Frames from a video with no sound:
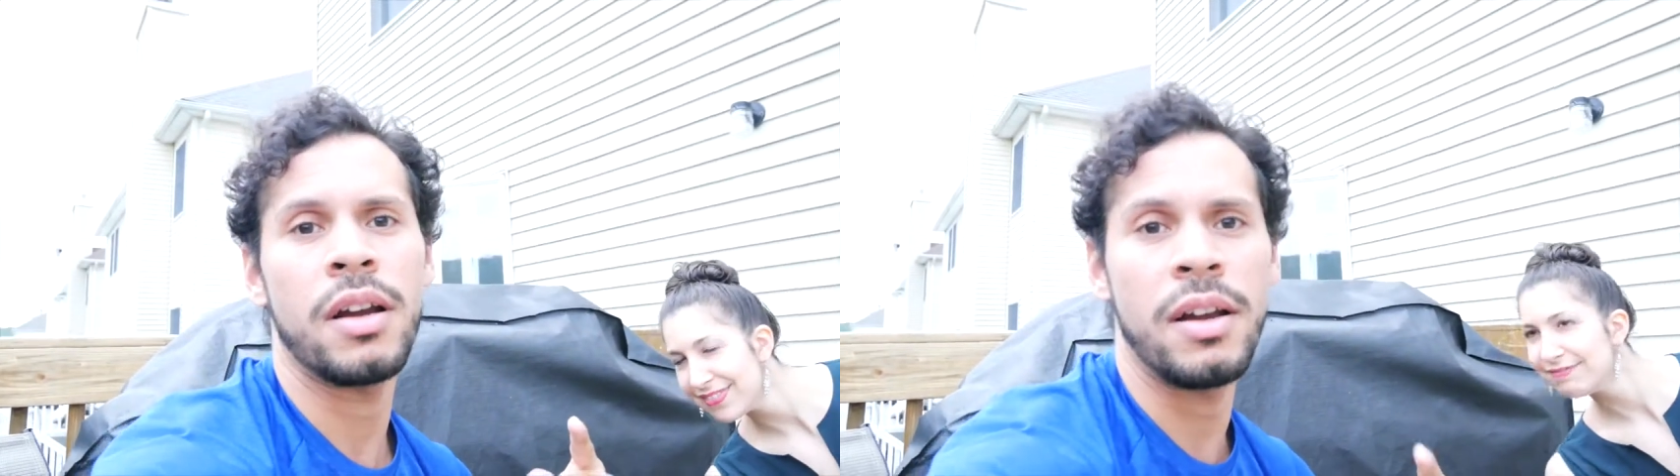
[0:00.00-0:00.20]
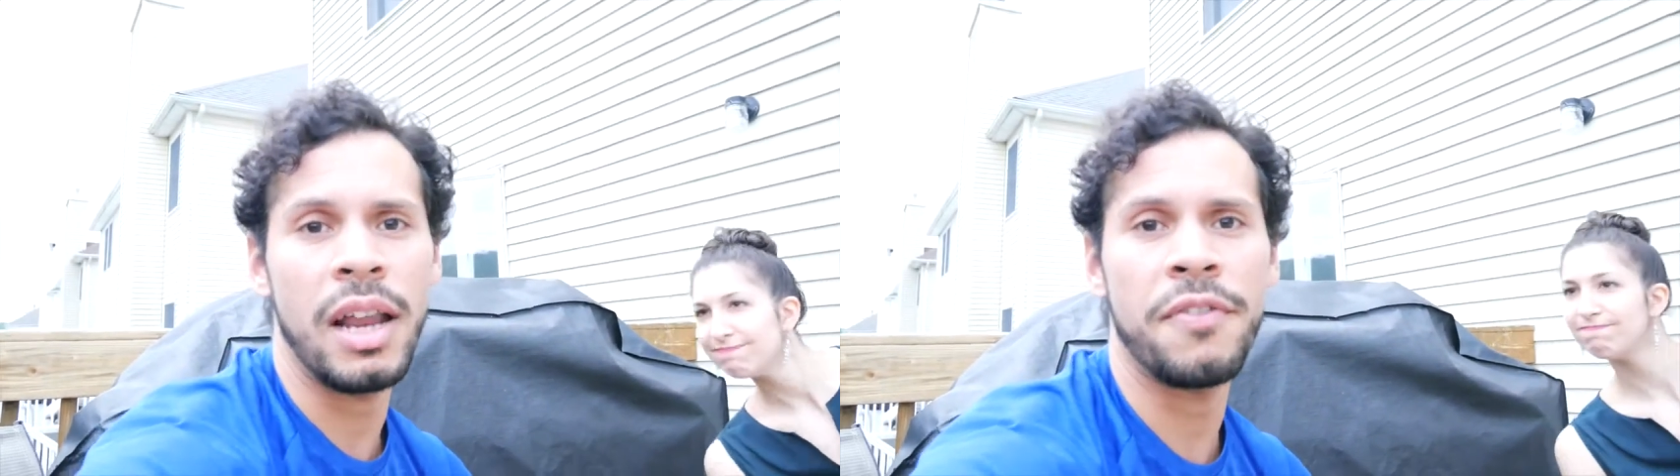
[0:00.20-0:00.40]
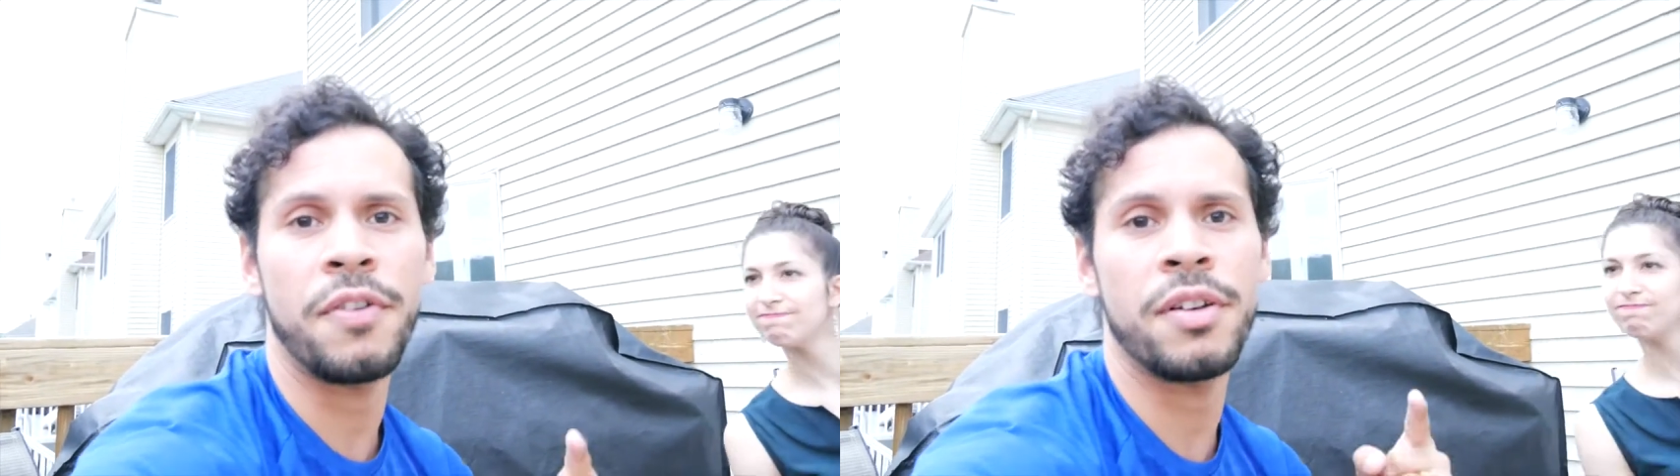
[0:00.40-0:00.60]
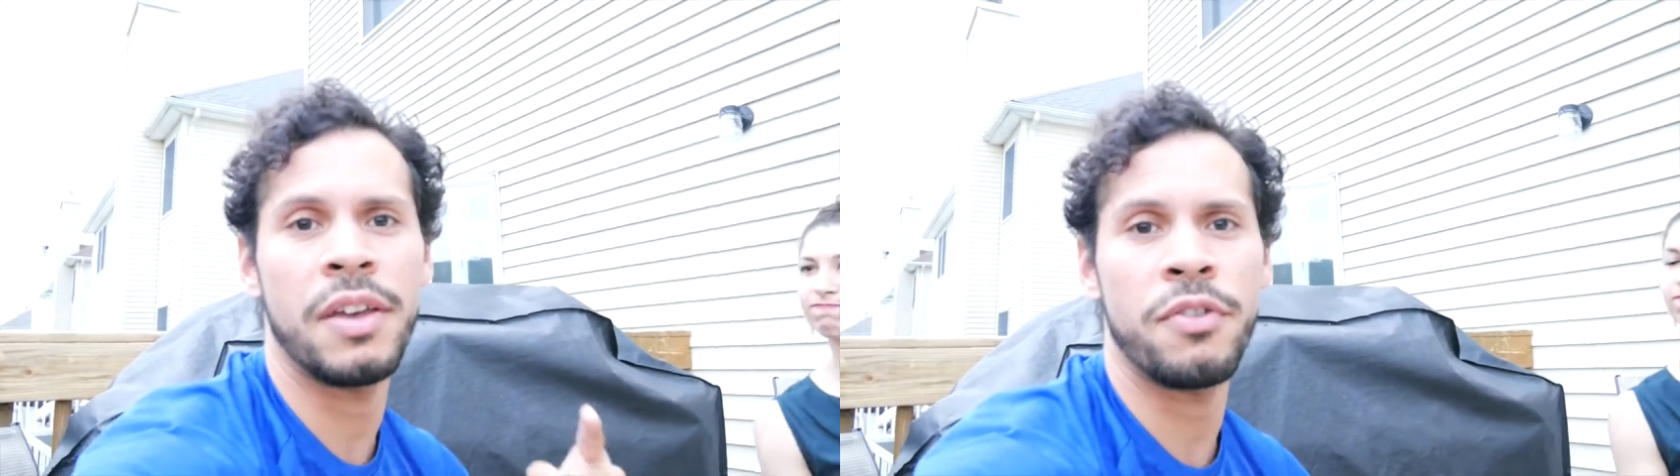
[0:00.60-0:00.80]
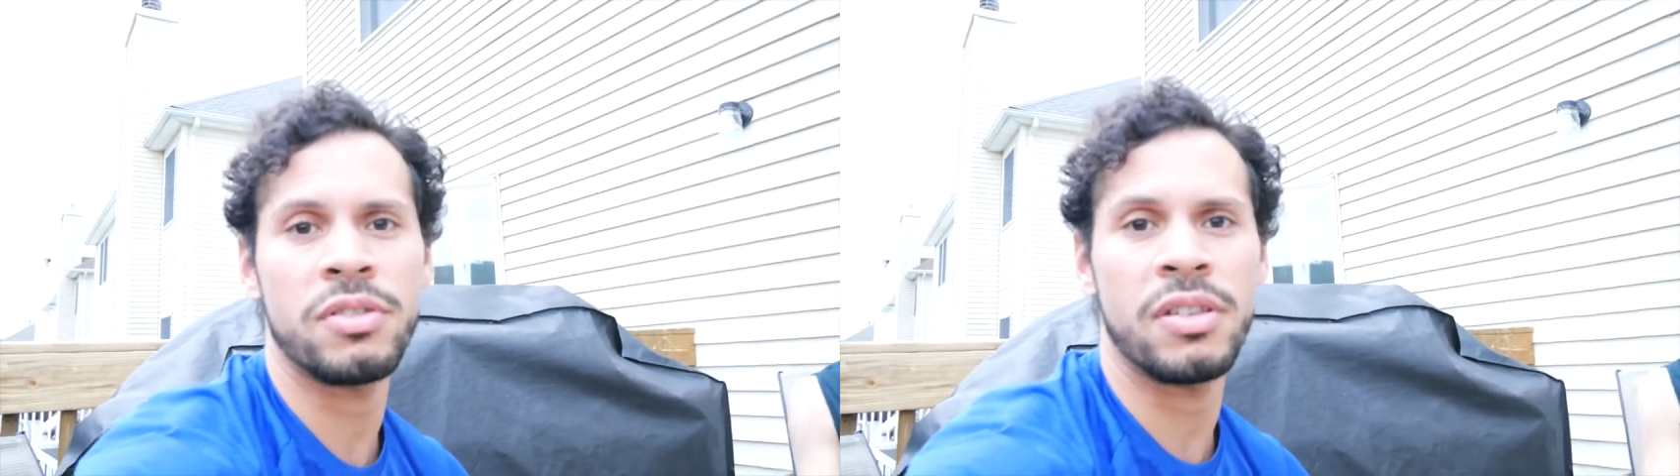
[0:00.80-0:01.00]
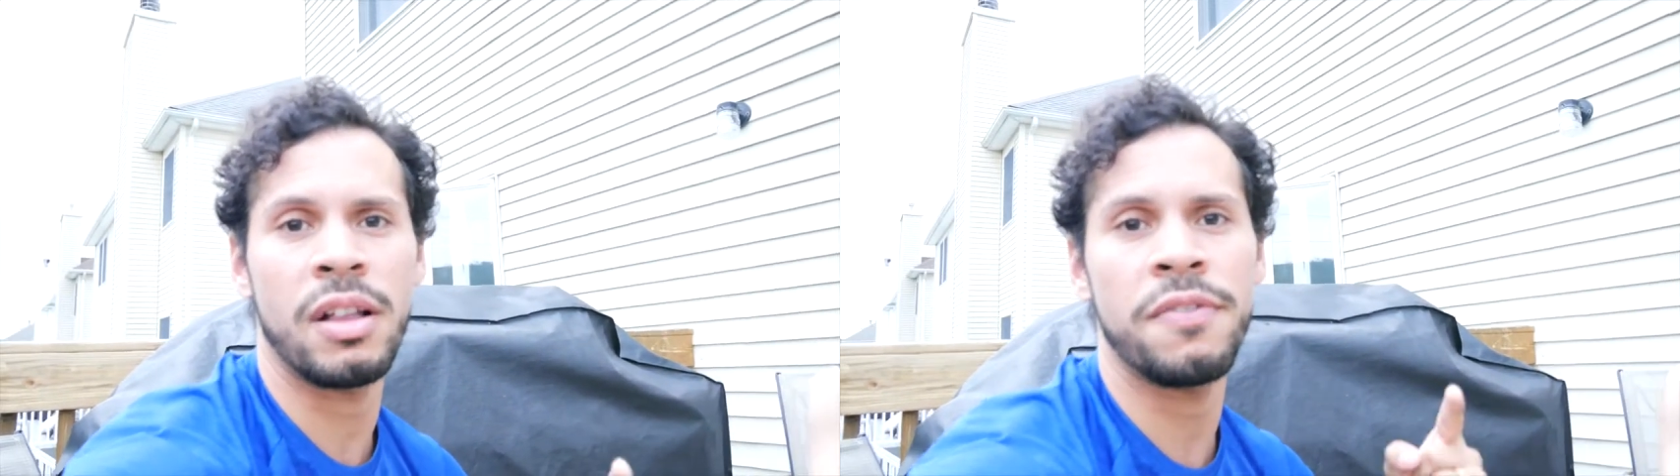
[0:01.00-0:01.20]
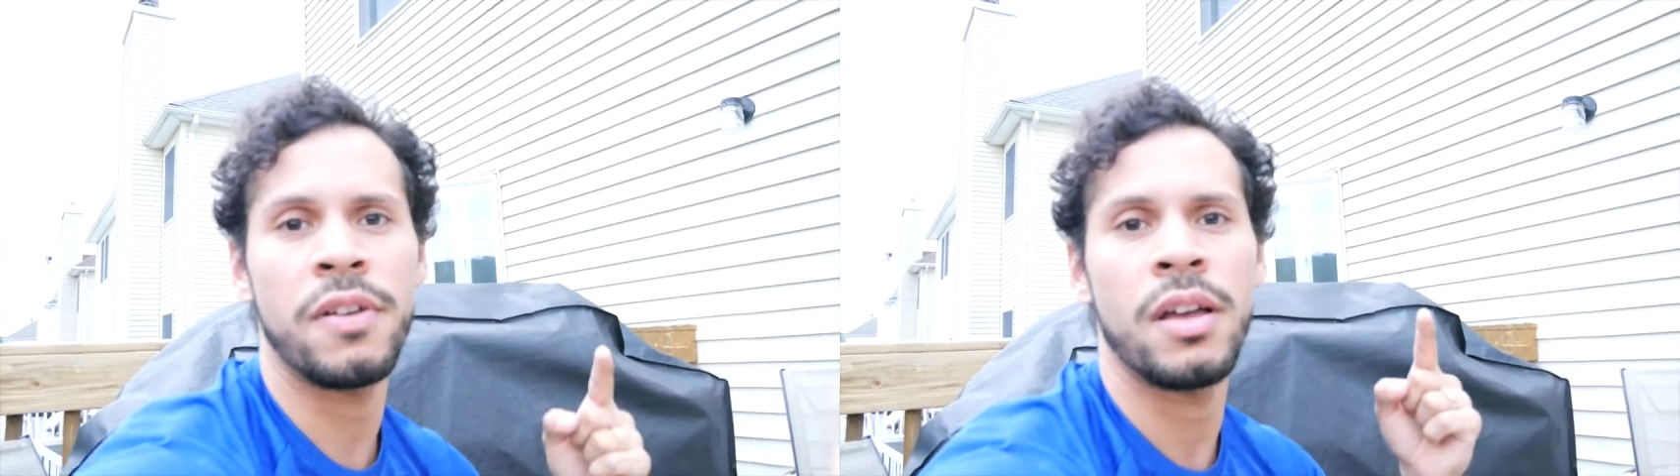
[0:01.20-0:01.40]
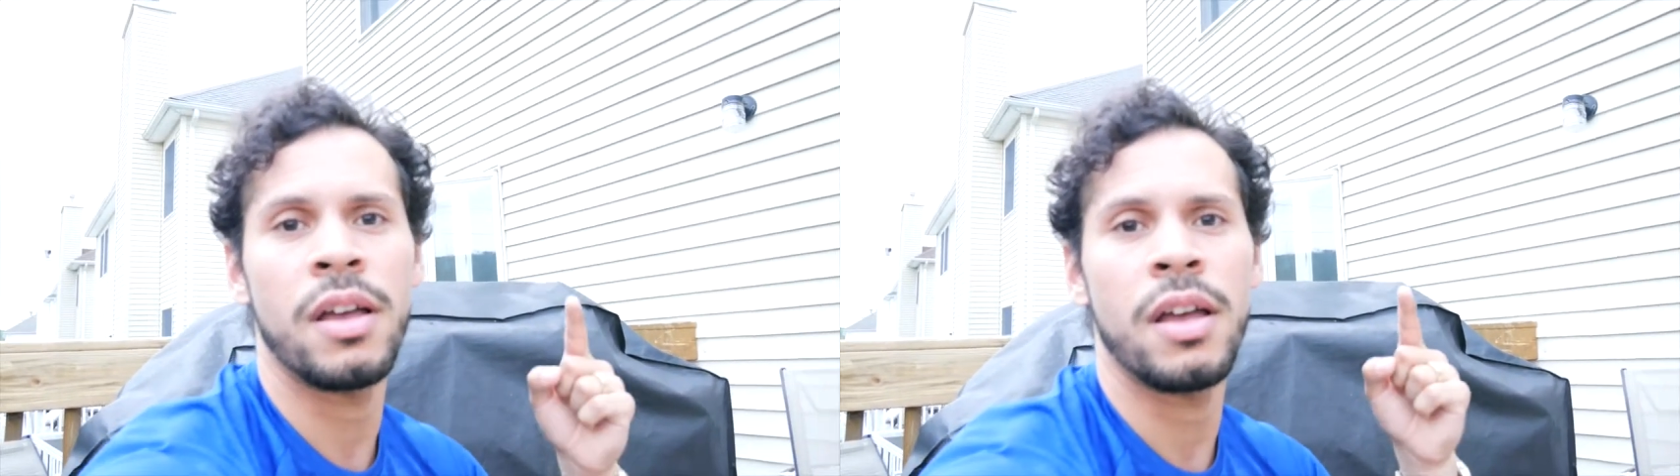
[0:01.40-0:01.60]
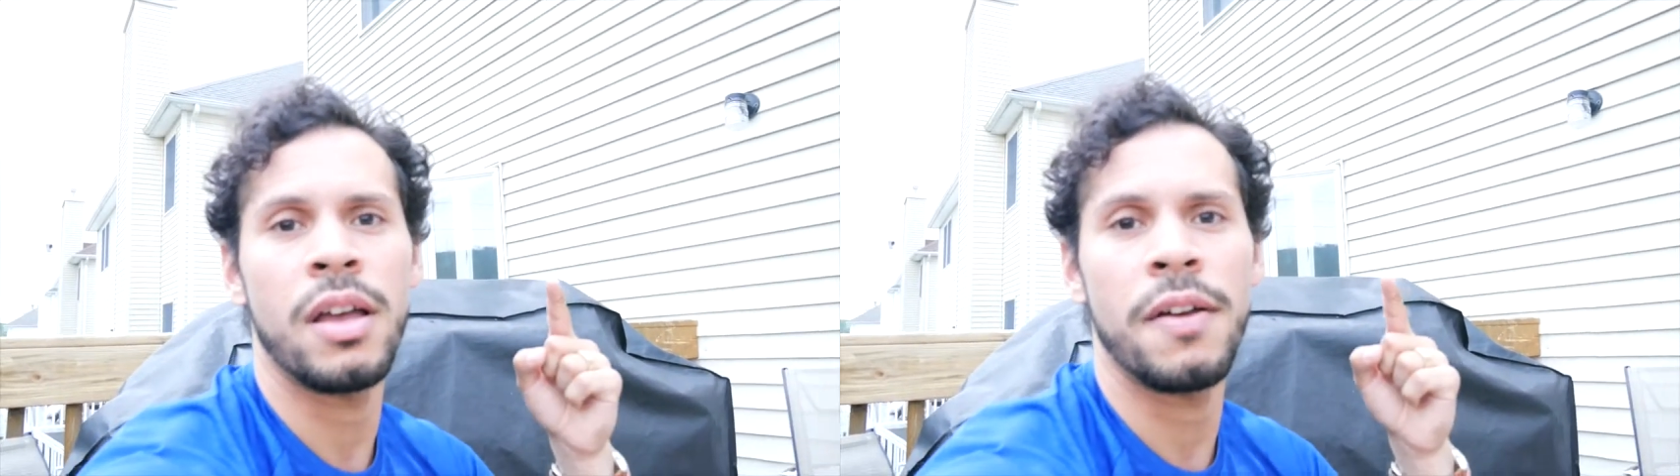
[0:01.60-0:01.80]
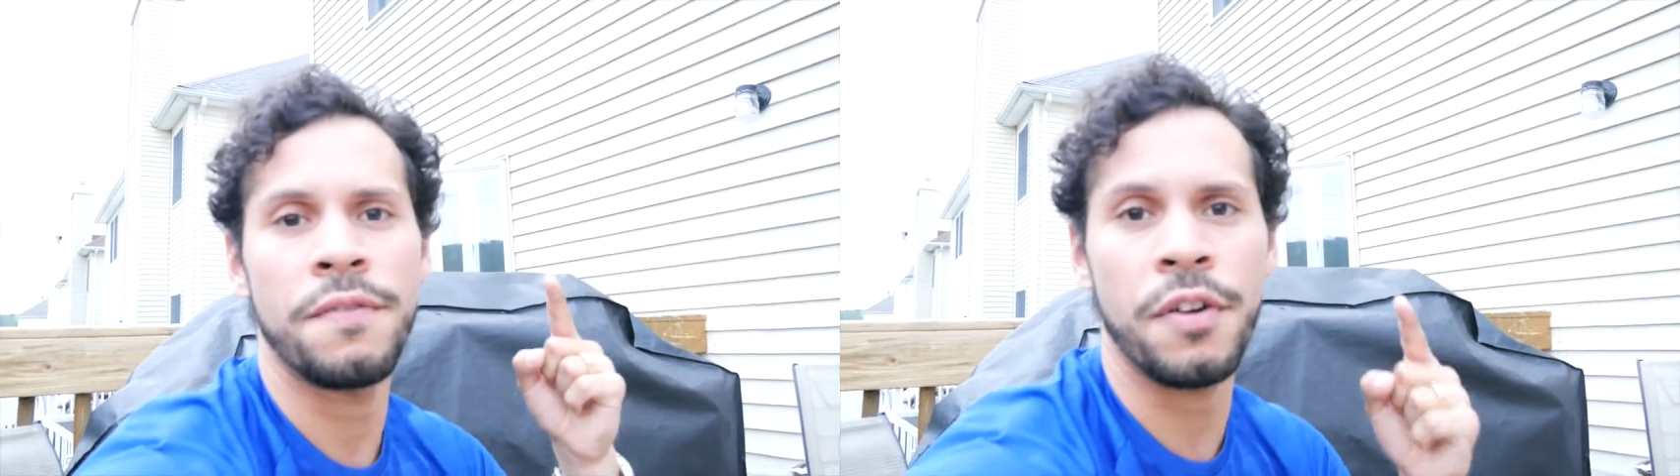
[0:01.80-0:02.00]
never give yourself
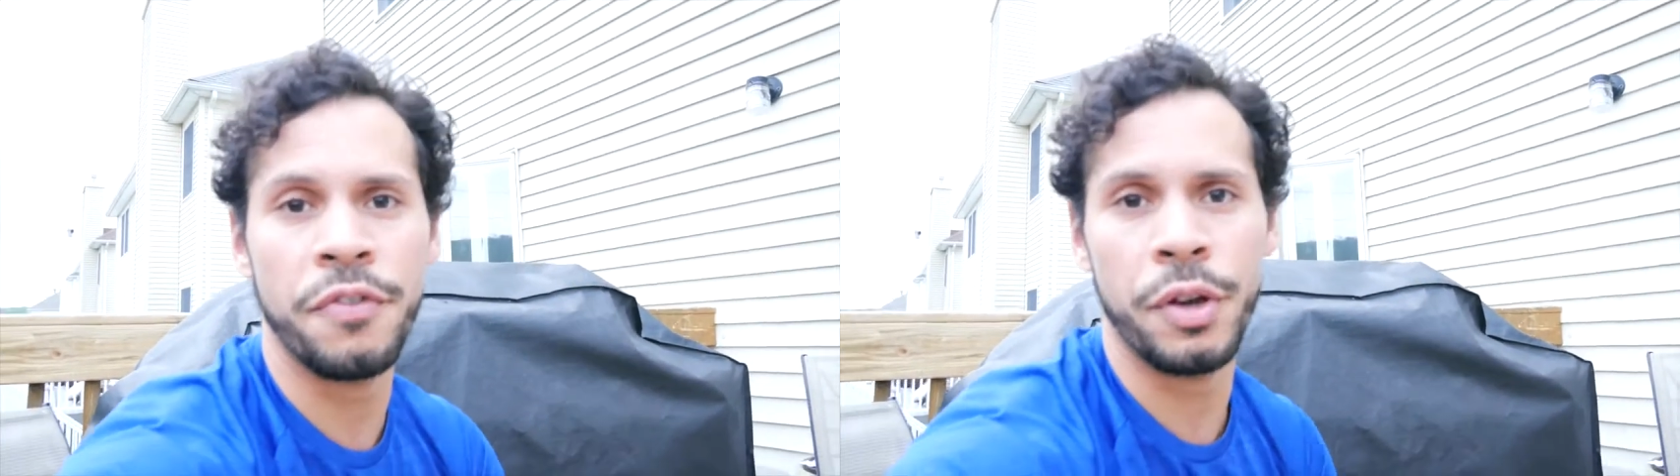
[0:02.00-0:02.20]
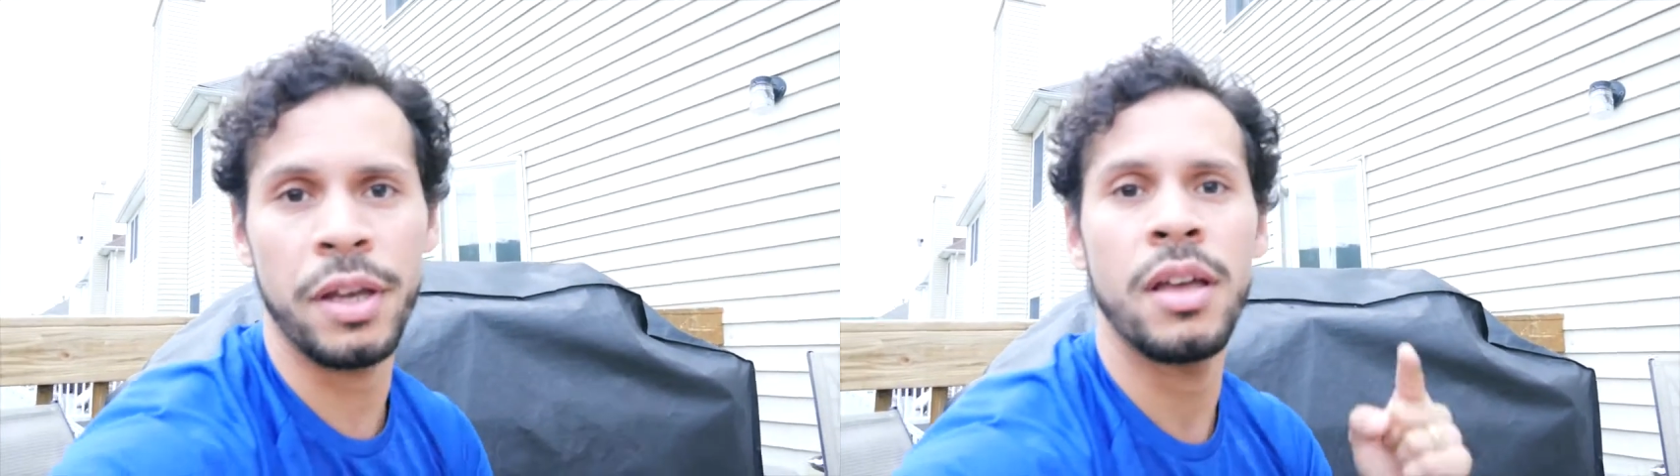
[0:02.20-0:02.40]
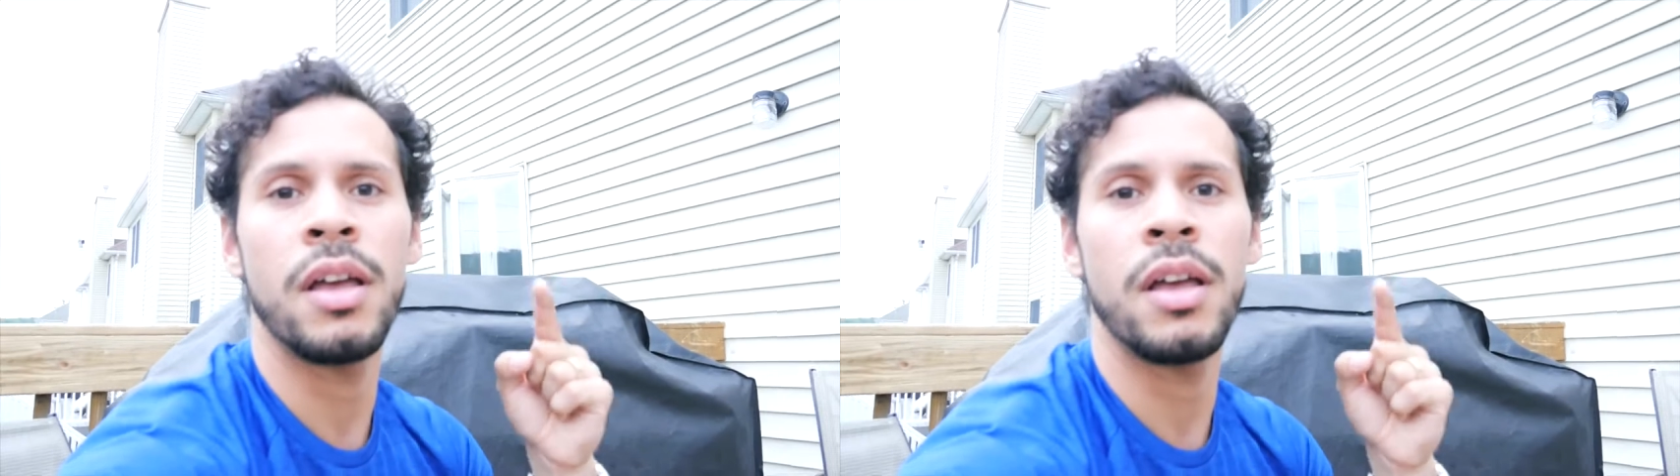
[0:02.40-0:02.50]
for free.